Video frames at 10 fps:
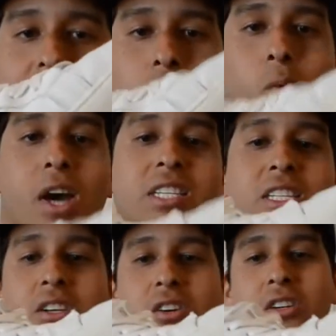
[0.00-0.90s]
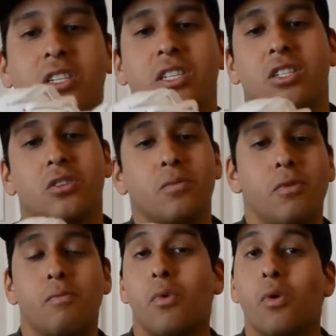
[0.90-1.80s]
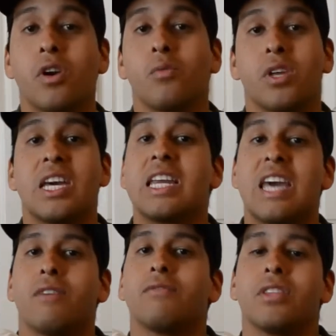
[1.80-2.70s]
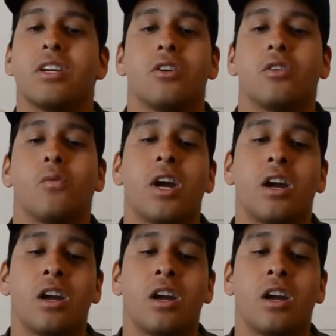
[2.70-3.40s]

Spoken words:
The white sneaker is just super important with any outfit that you're gonna wear,